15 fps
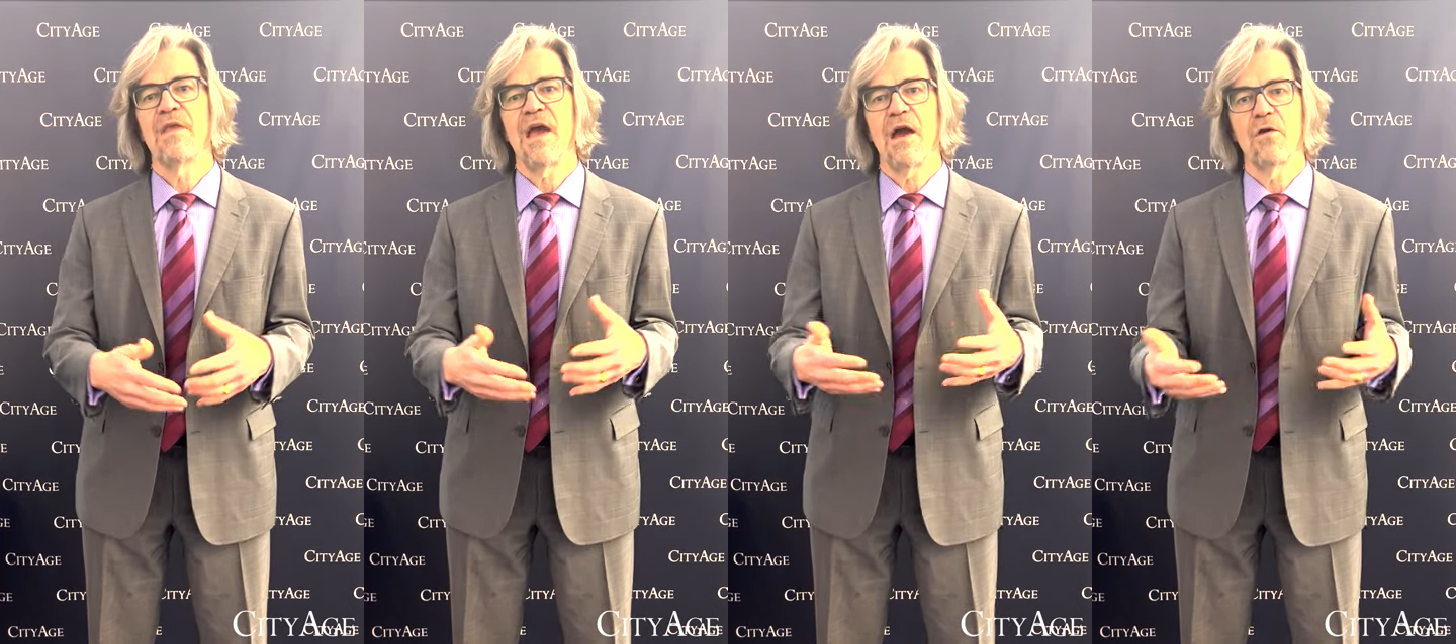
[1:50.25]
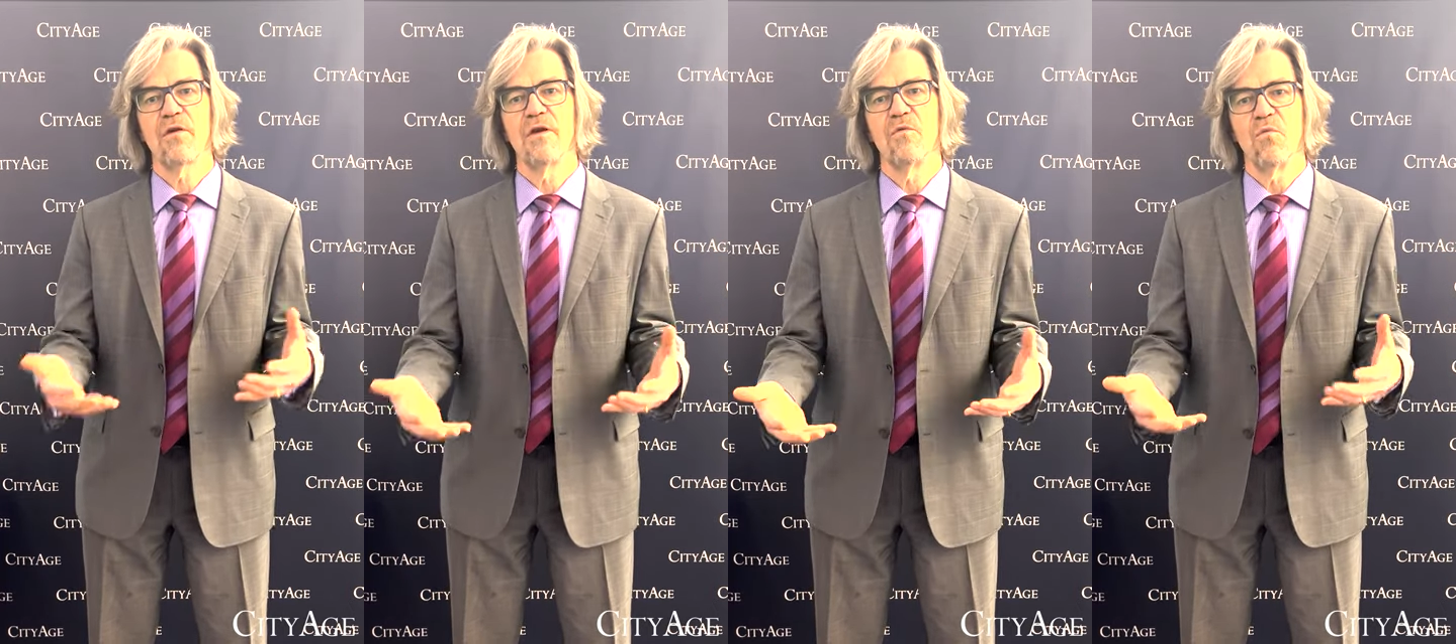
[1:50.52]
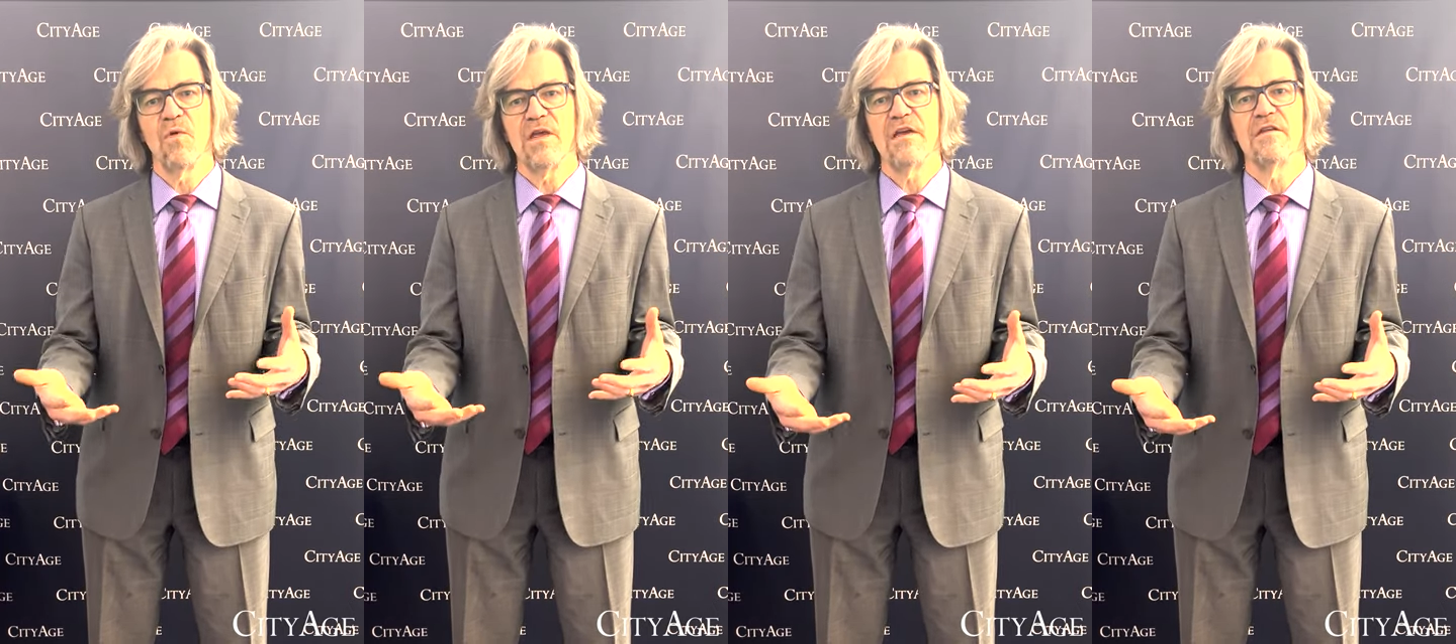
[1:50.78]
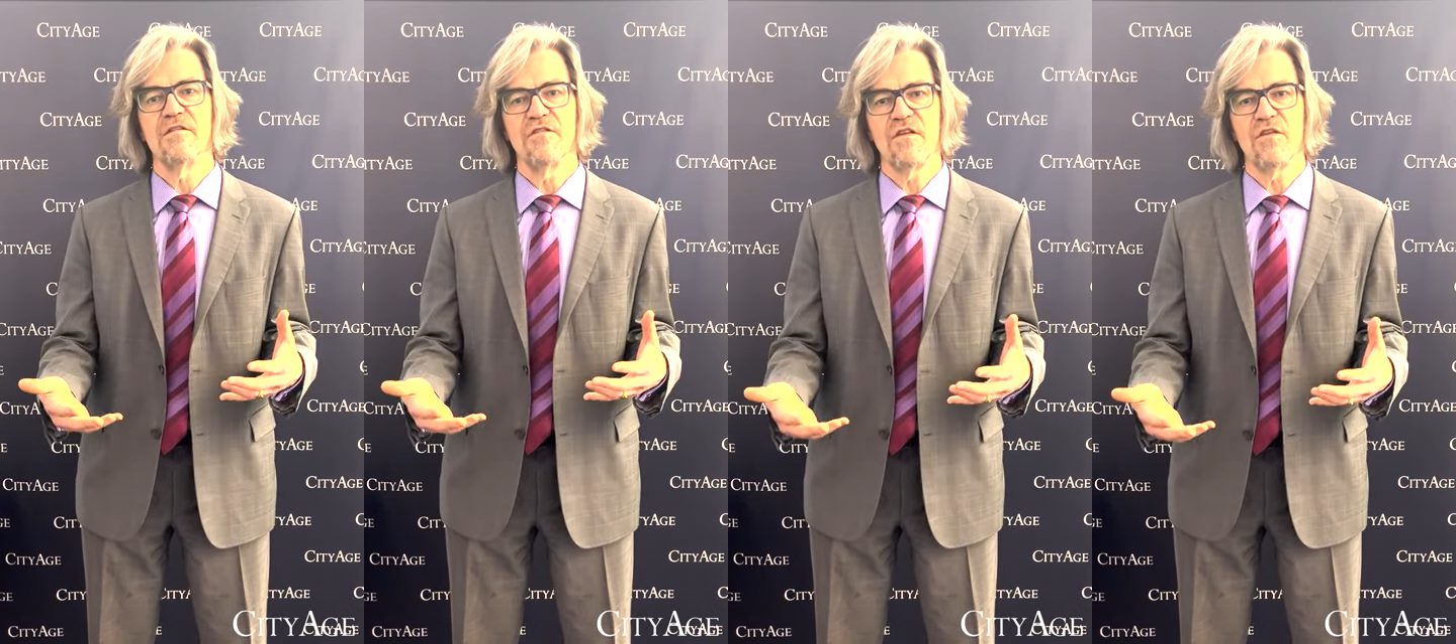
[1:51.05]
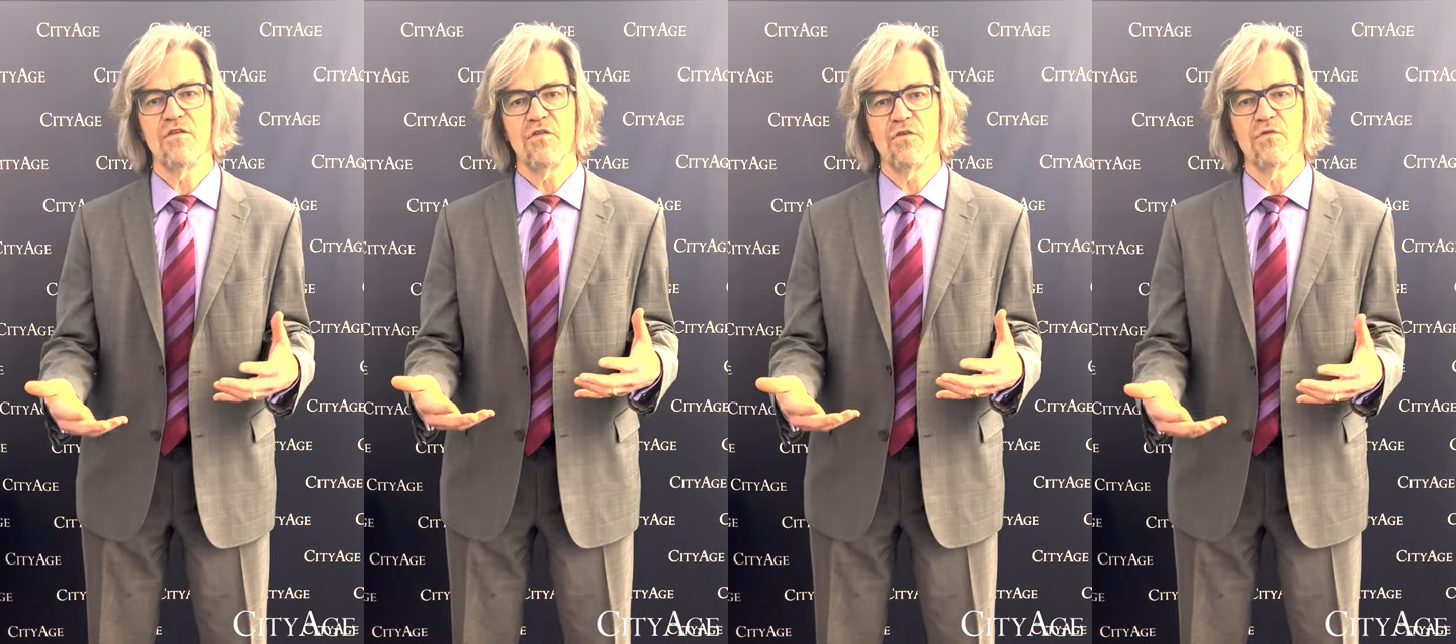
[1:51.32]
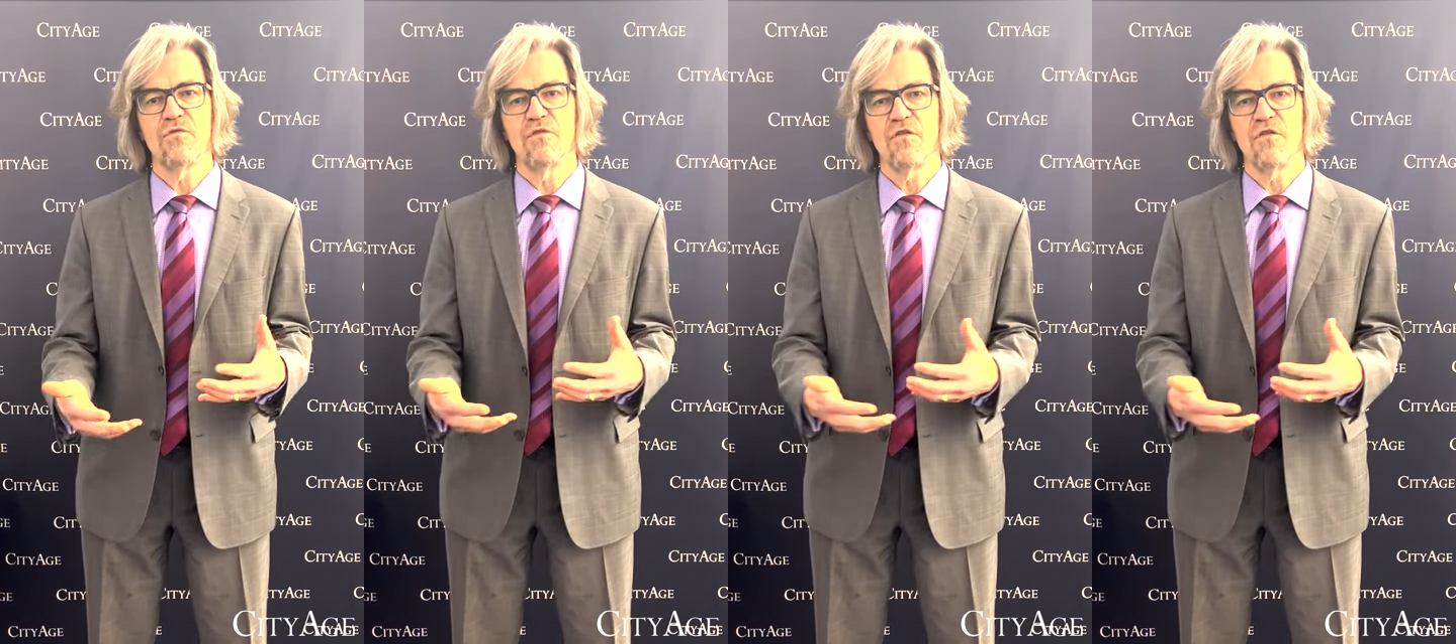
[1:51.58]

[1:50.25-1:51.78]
how can we continue